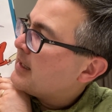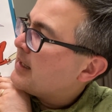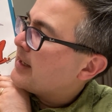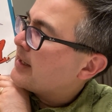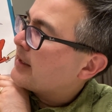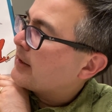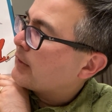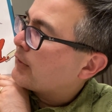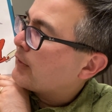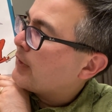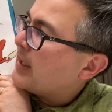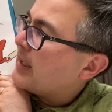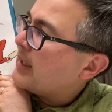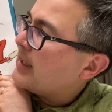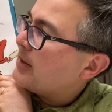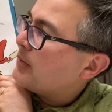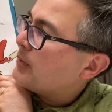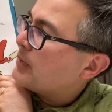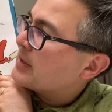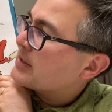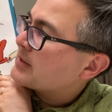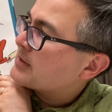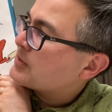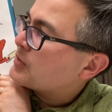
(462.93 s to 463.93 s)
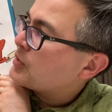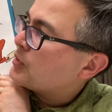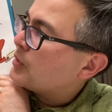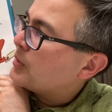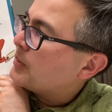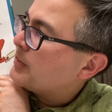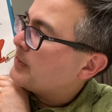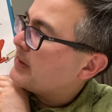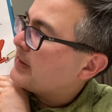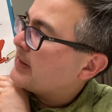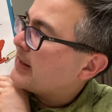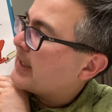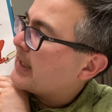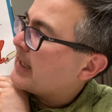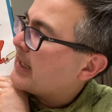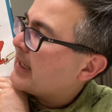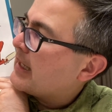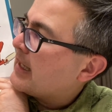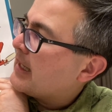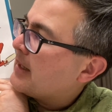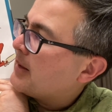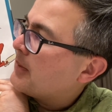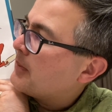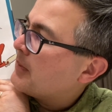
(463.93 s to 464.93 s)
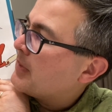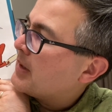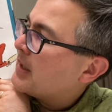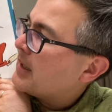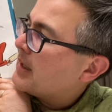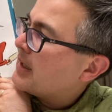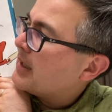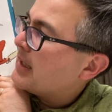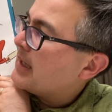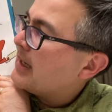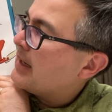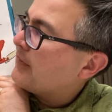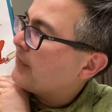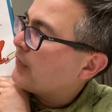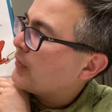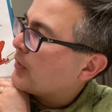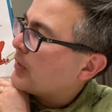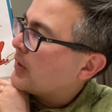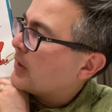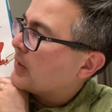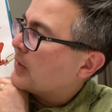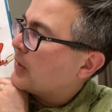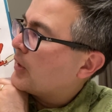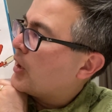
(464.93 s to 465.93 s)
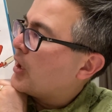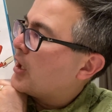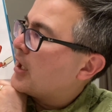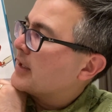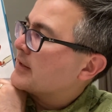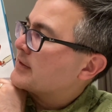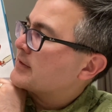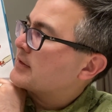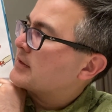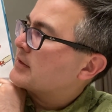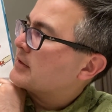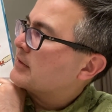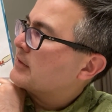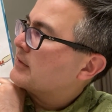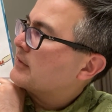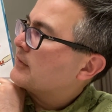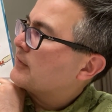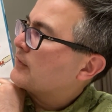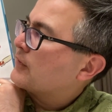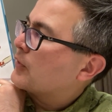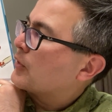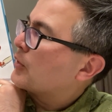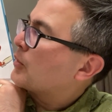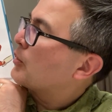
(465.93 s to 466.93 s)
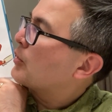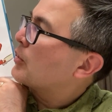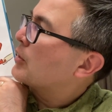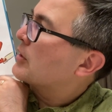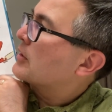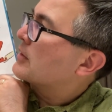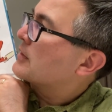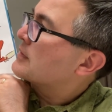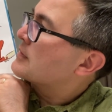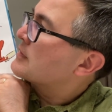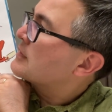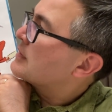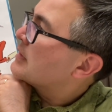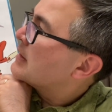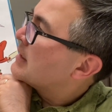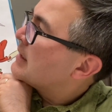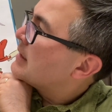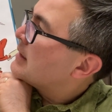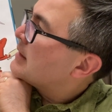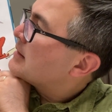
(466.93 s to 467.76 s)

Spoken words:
And Granny once told me that I am never a lost for words.